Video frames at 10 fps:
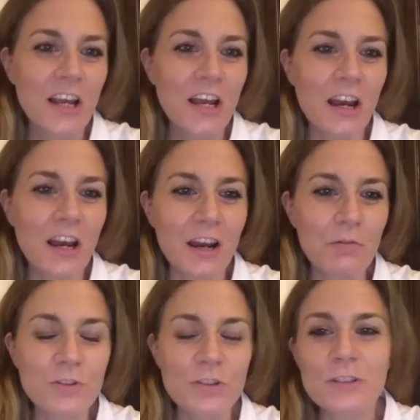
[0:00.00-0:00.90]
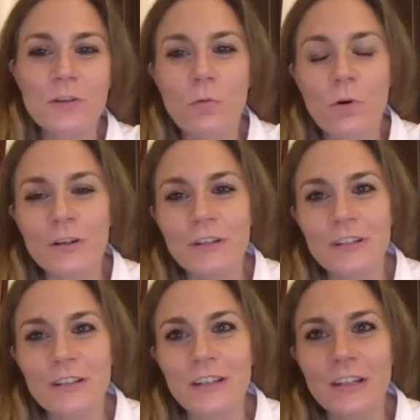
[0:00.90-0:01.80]
I was also
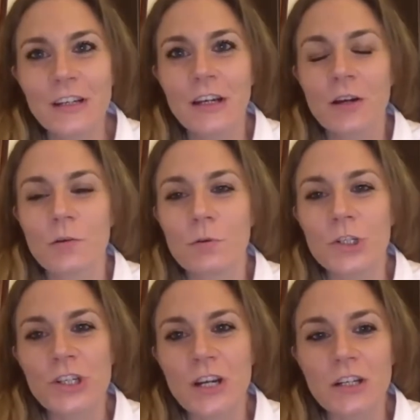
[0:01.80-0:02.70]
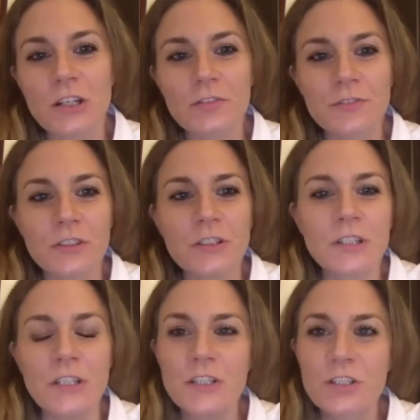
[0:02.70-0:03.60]
wondering which kind of
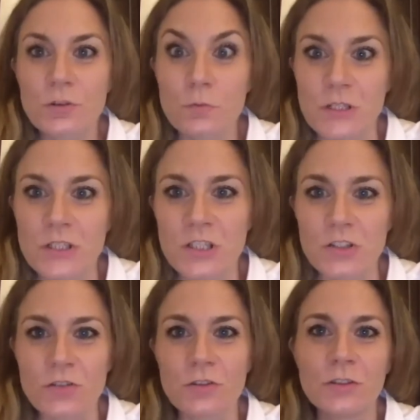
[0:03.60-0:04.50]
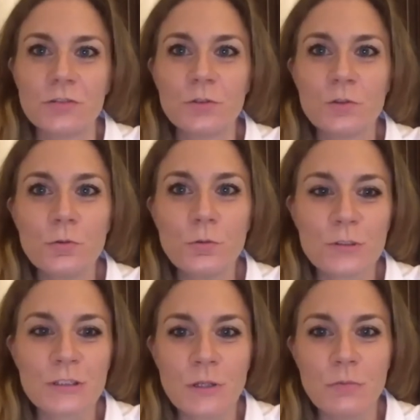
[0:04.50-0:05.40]
instruments or
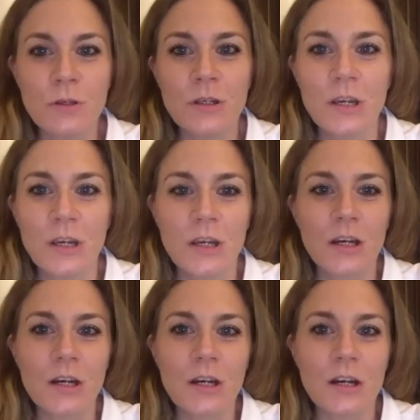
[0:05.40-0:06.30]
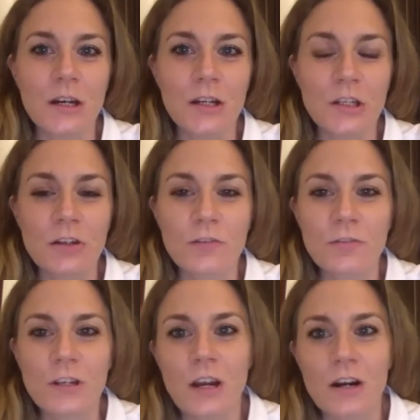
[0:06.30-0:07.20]
tools maybe do you
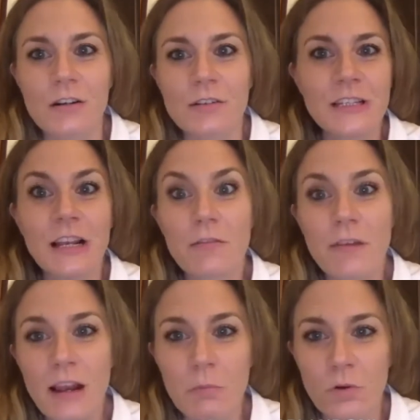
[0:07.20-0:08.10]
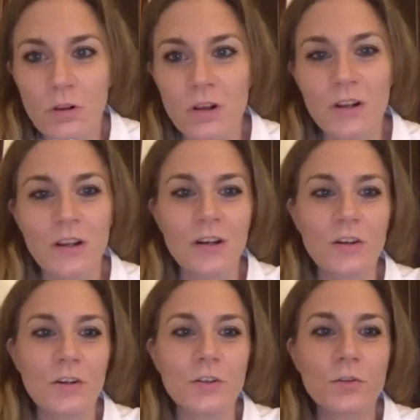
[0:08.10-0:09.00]
think are available
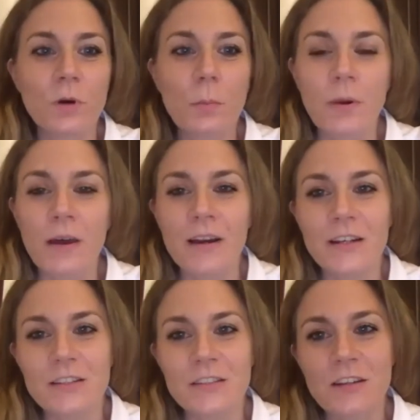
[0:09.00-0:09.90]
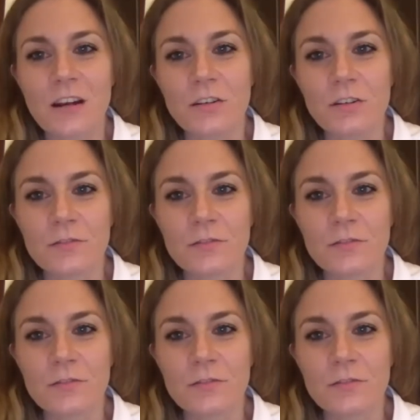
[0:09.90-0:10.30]
to apply this kind of